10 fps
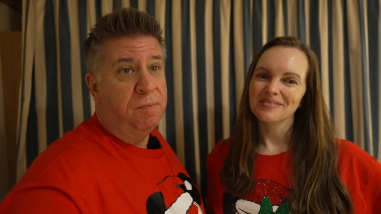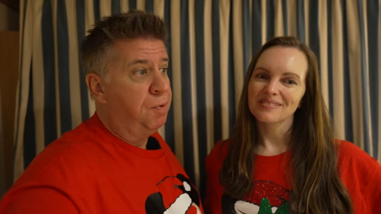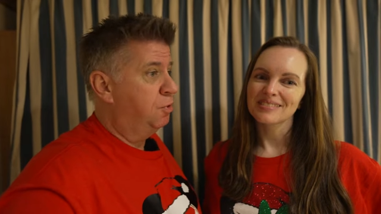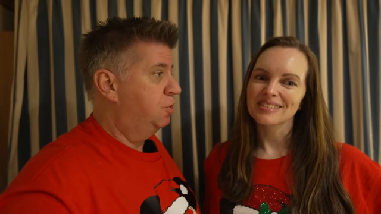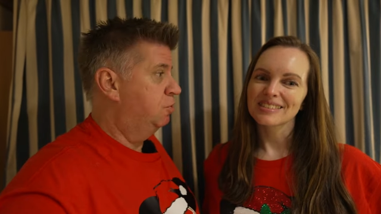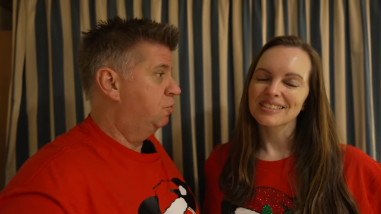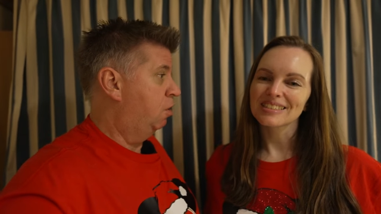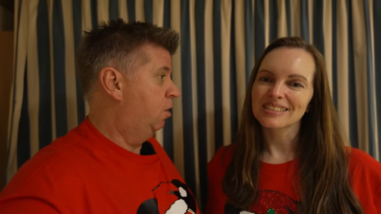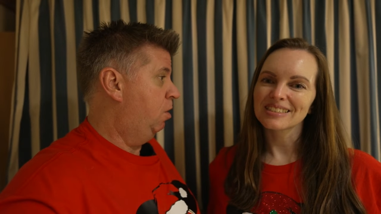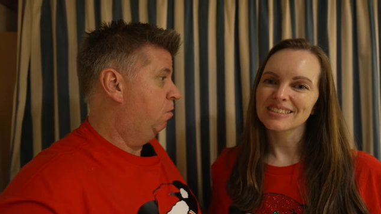Speaker 1: of the persons
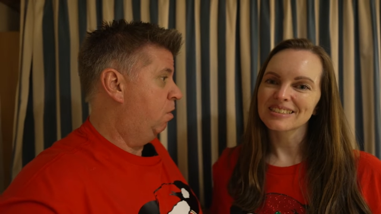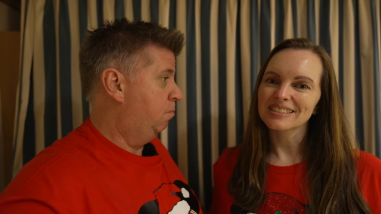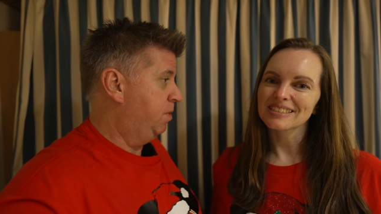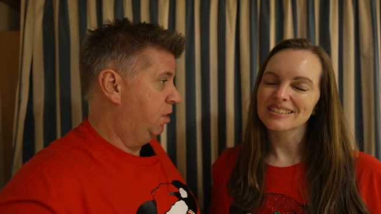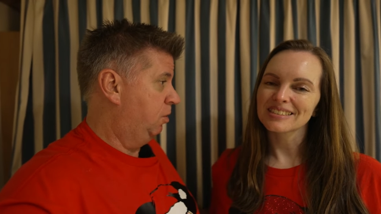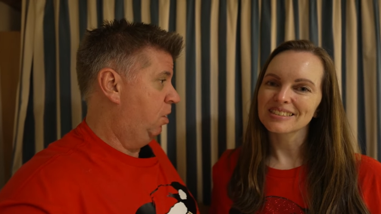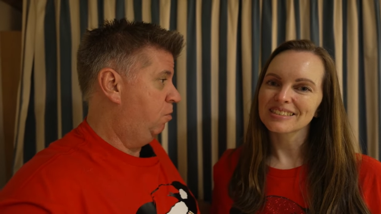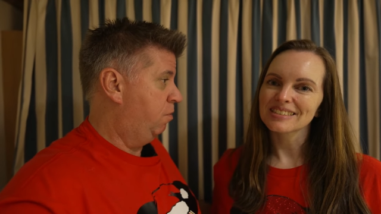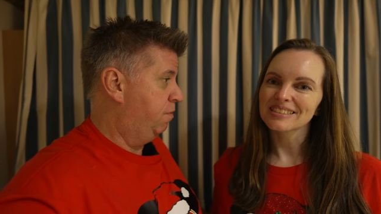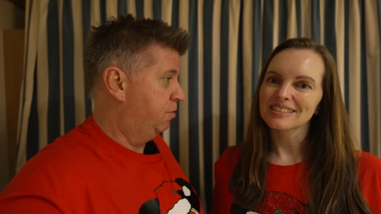on loan uh, being
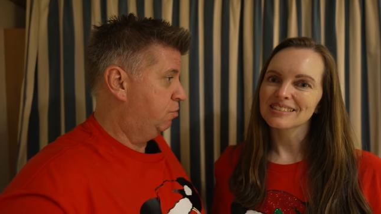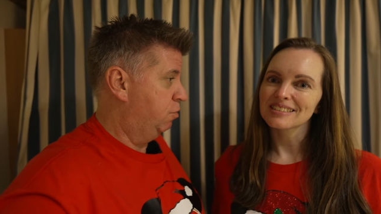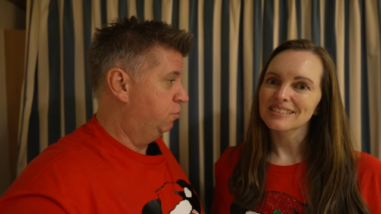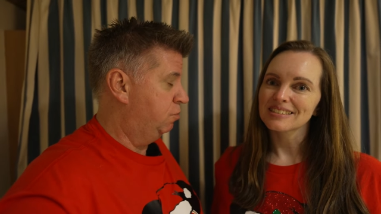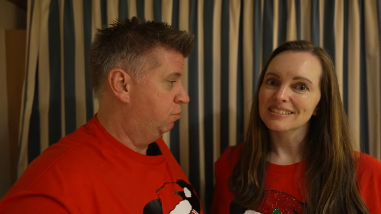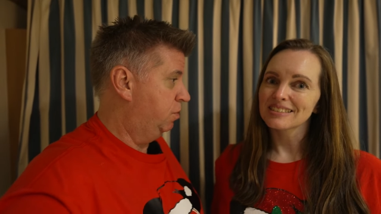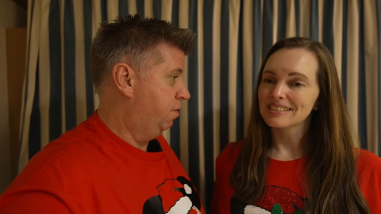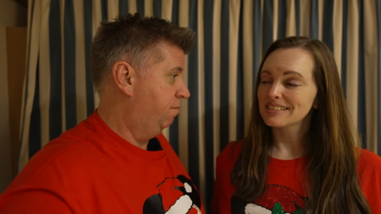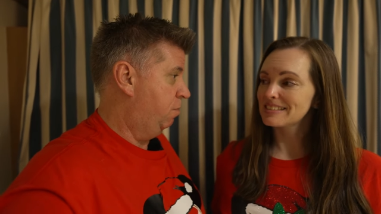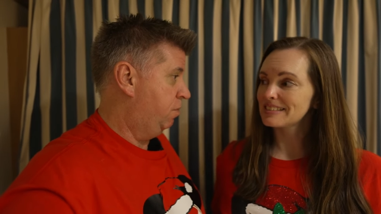alone on this cruise would
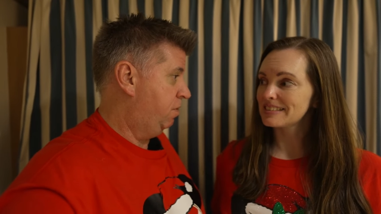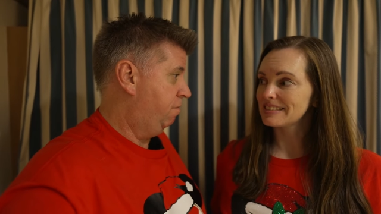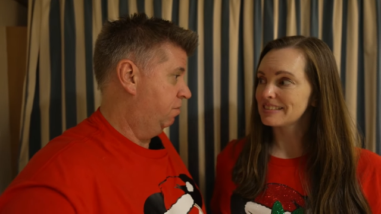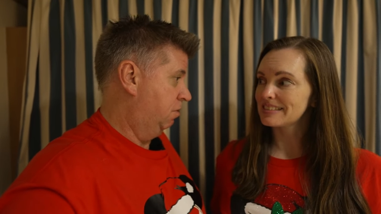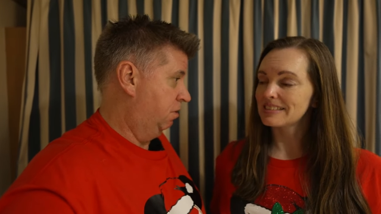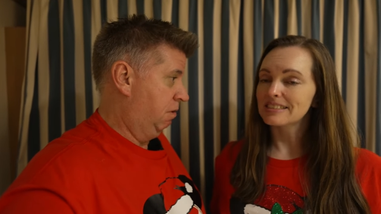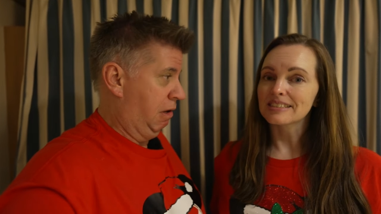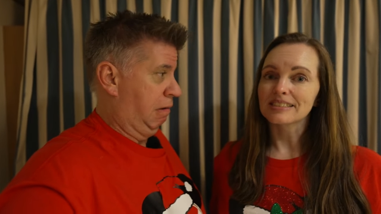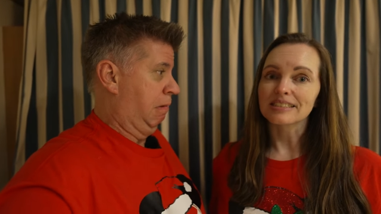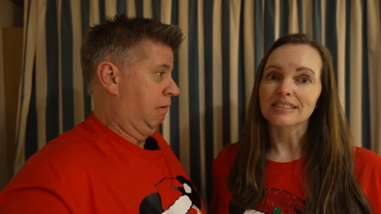never know any difference. Like,
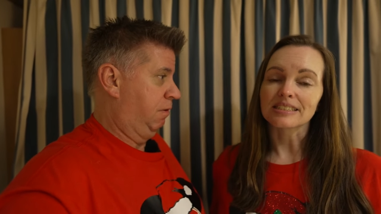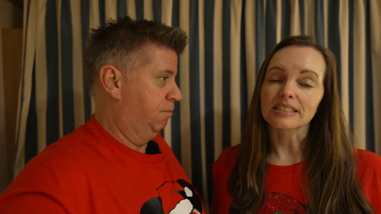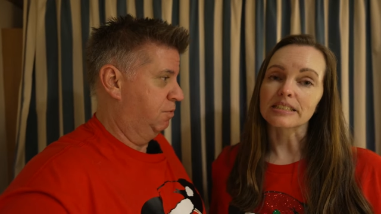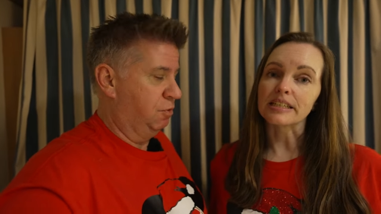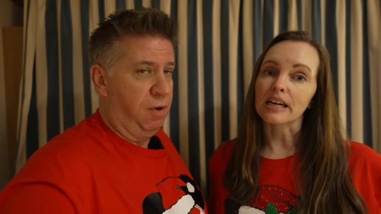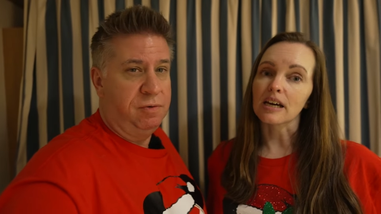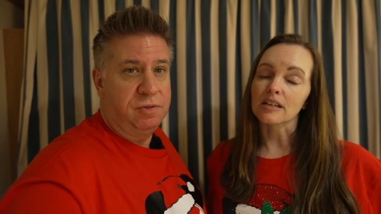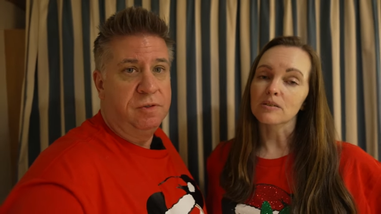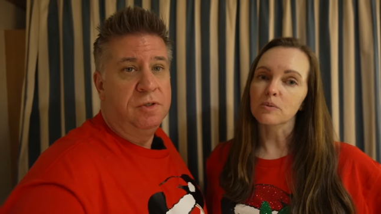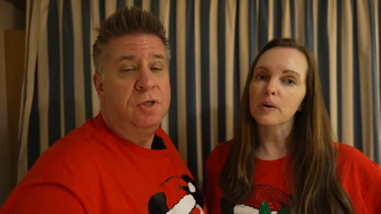hey, two yeah. hours.
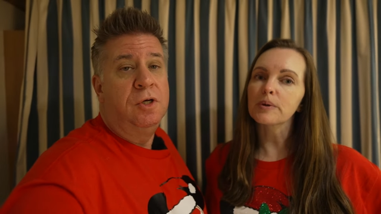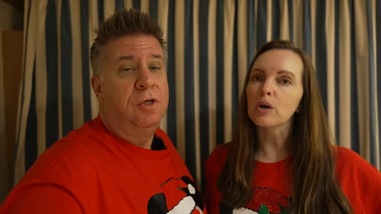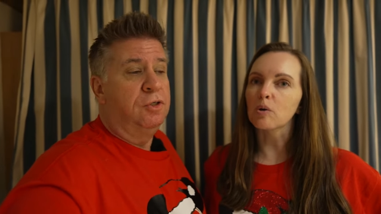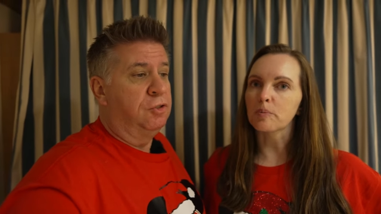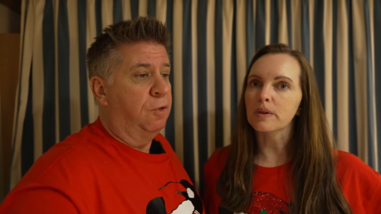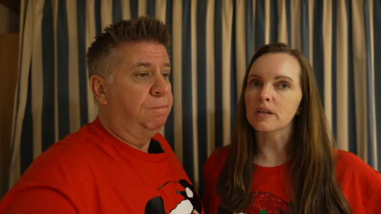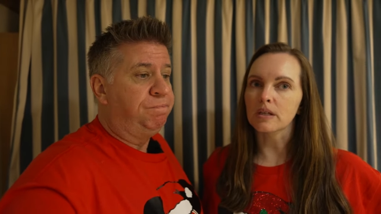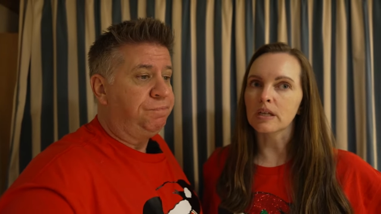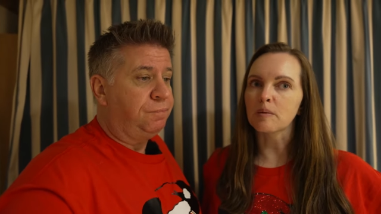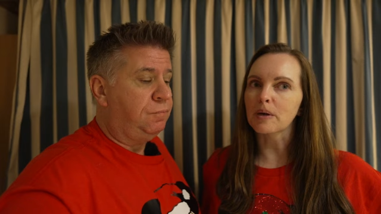Well,
Speaker 2: I would hope so, that
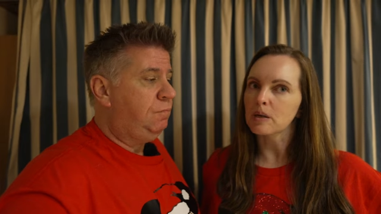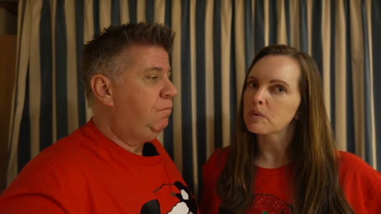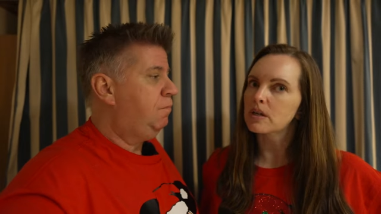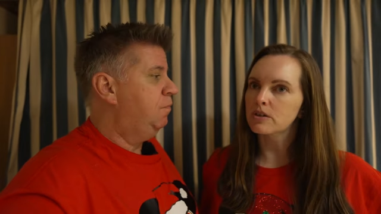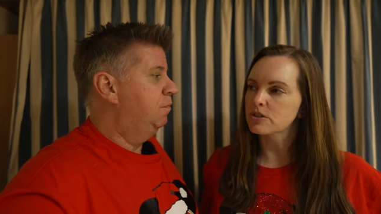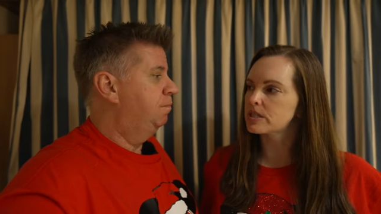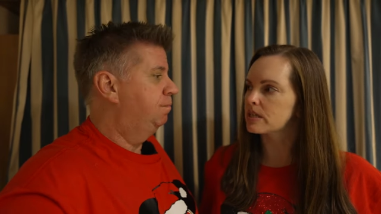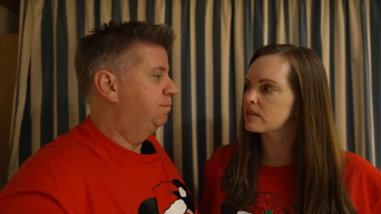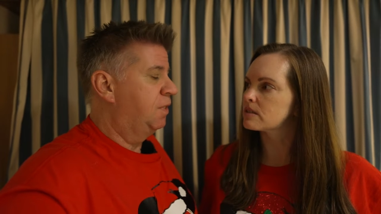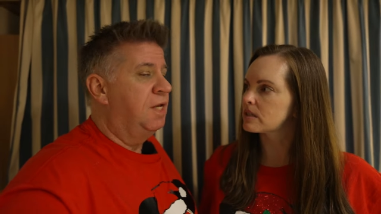anybody would
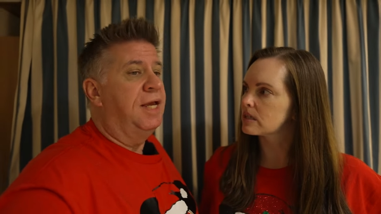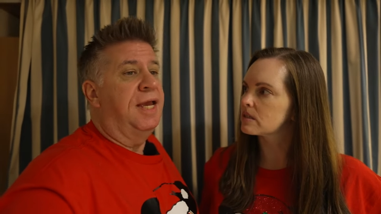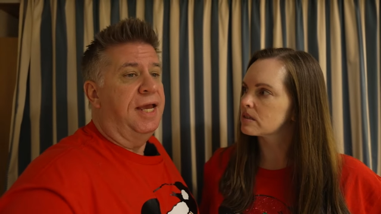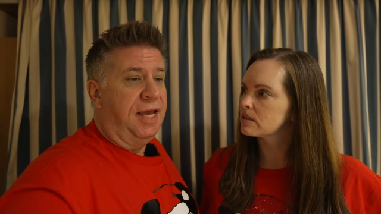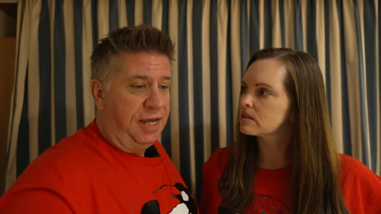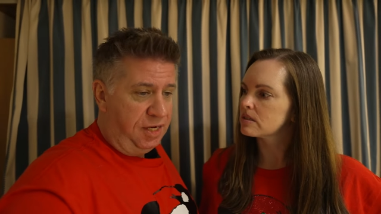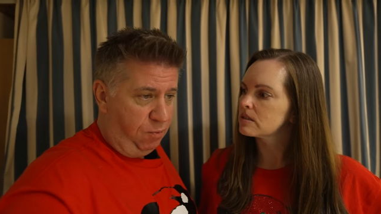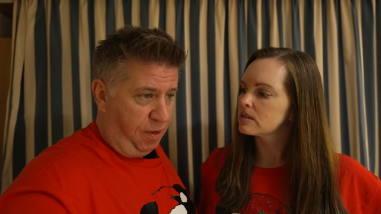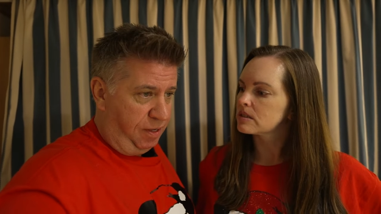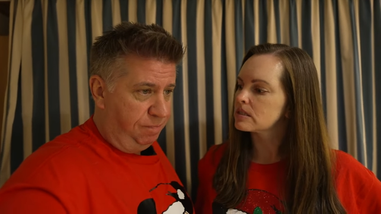understand. Like
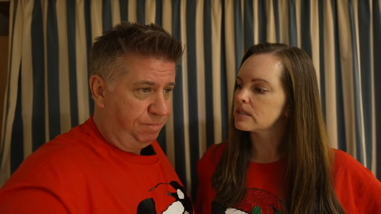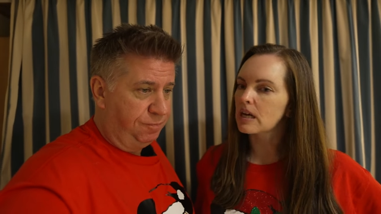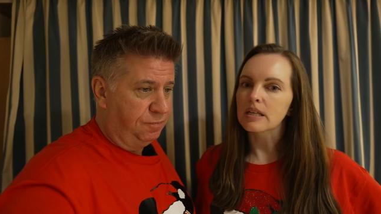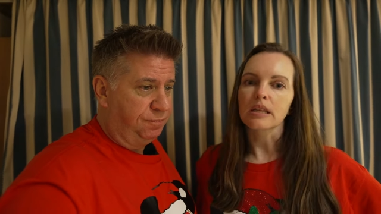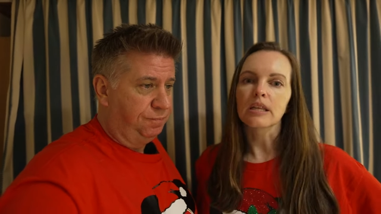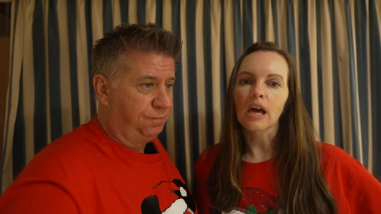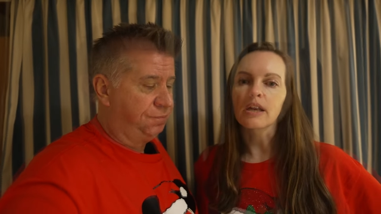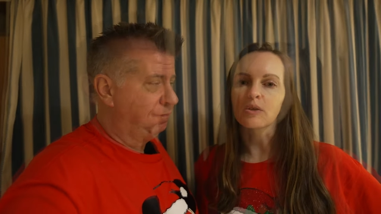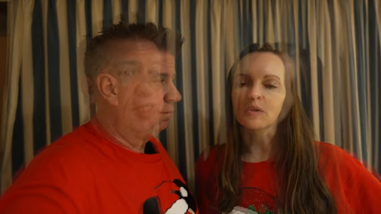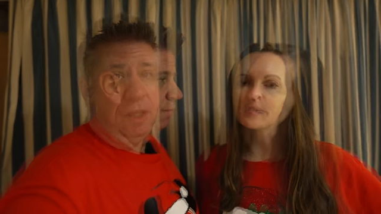anyway, not
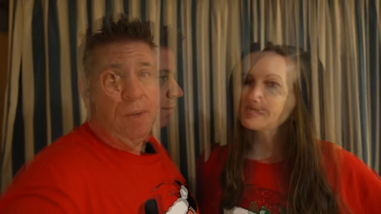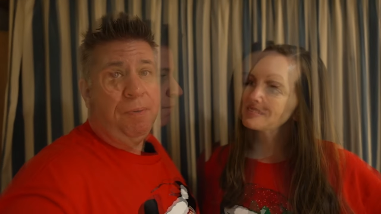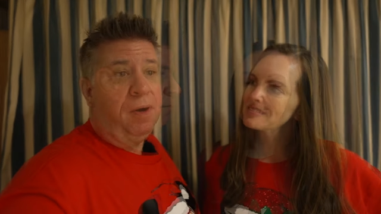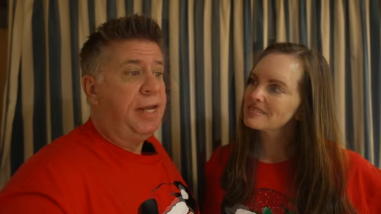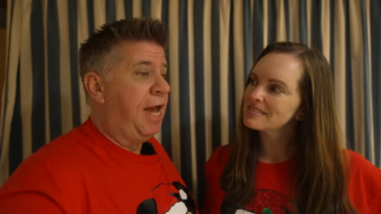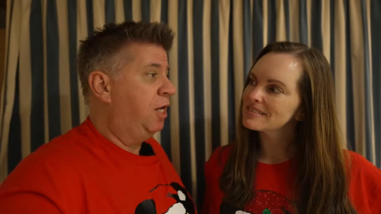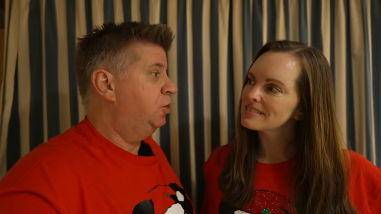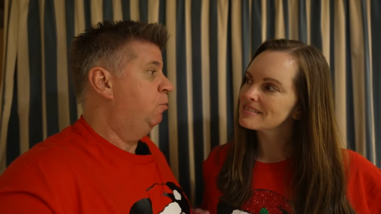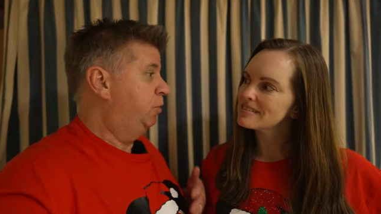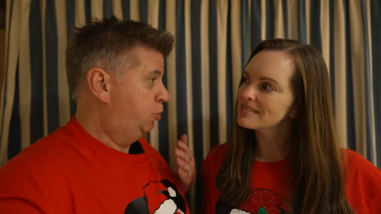not the
Speaker 1: sail away party
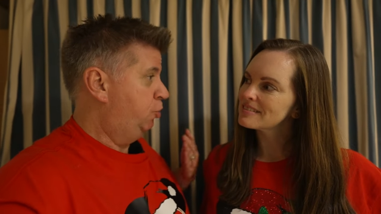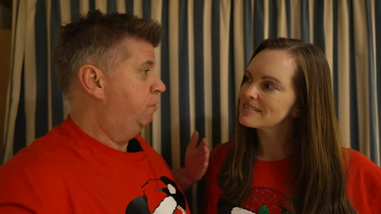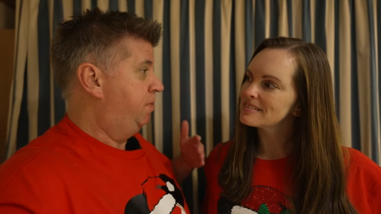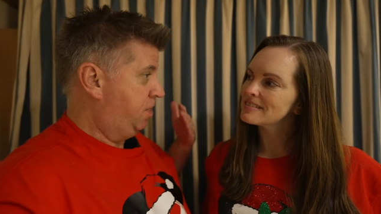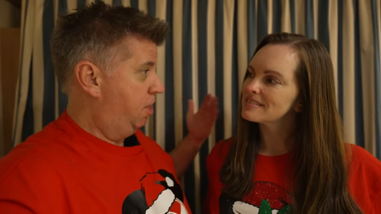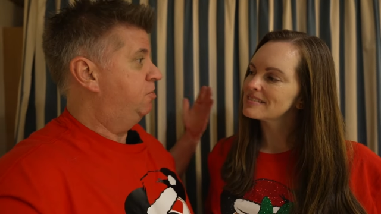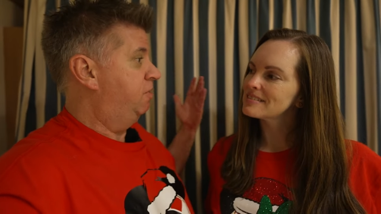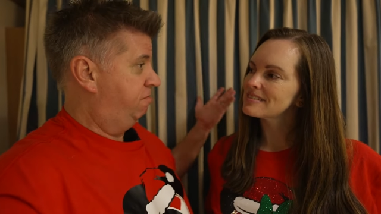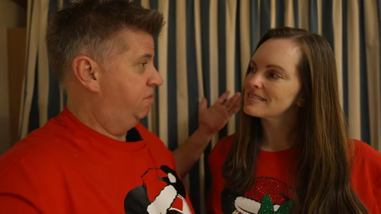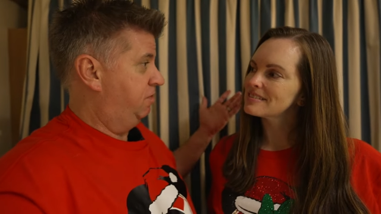actually was good because of